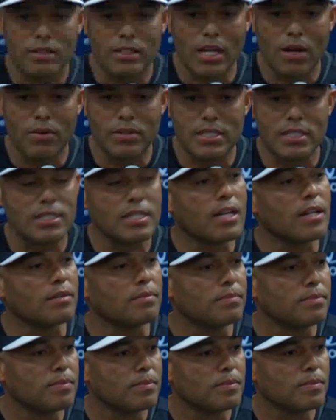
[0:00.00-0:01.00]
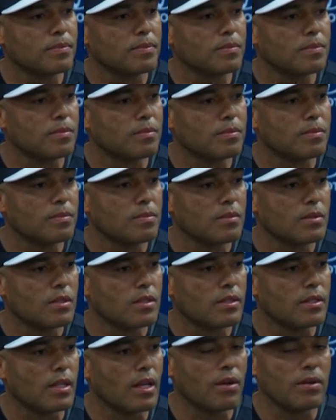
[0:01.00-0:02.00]
Now is the time.
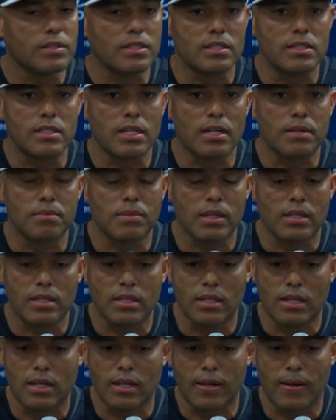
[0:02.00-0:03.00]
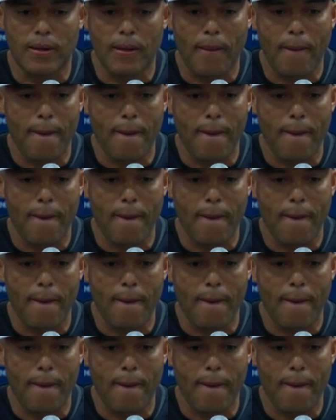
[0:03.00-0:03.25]
Now is the time, and uh,